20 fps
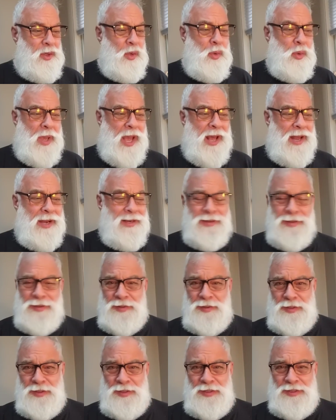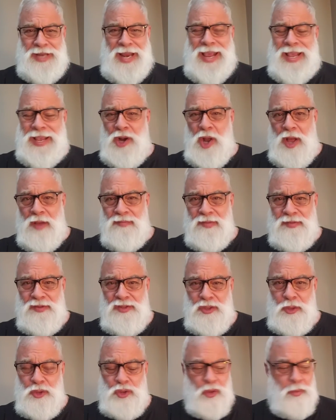Who got taken off of
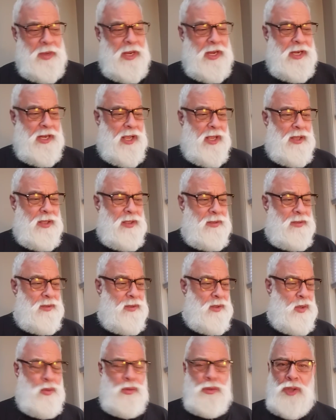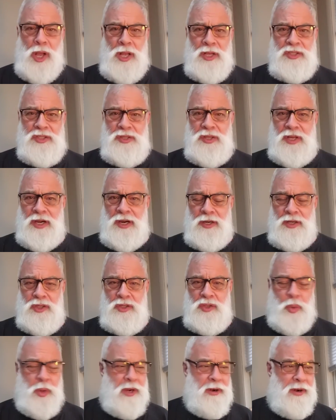social media. Who lost their
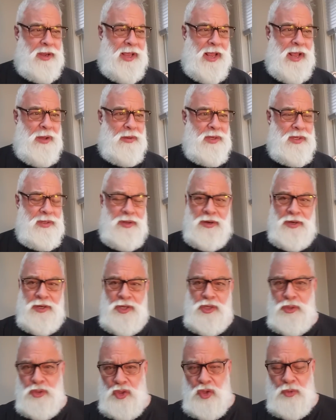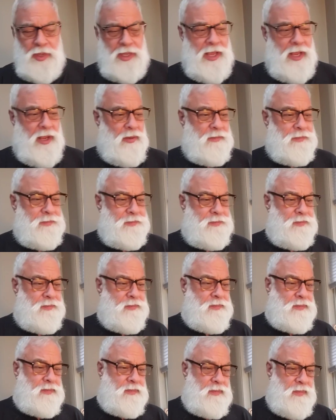Twitter account, their YouTube account.
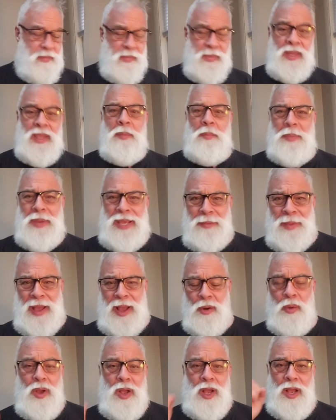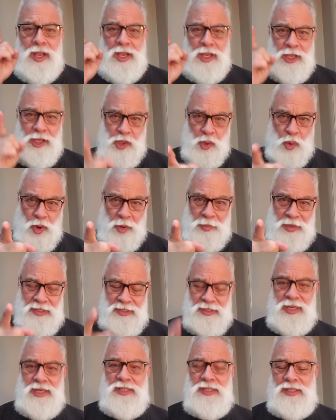Be about your
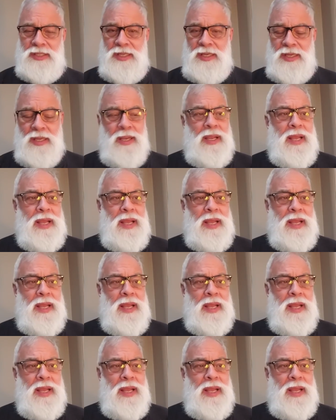business.